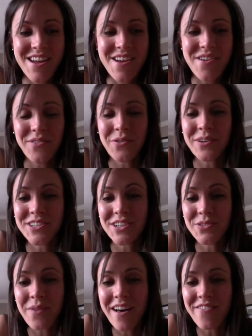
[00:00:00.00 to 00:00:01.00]
For question
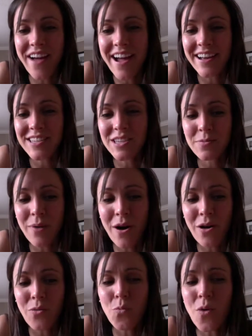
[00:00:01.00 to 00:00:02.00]
12, I asked
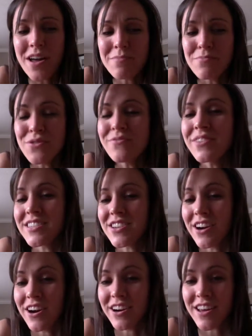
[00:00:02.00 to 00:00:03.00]
Paul what movie
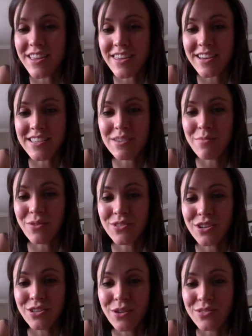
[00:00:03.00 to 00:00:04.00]
star he thinks you most
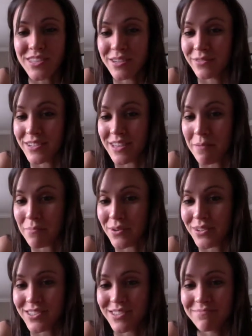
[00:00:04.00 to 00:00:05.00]
closely
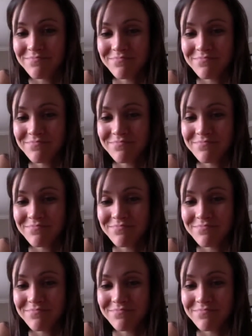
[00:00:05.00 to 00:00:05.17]
resembles.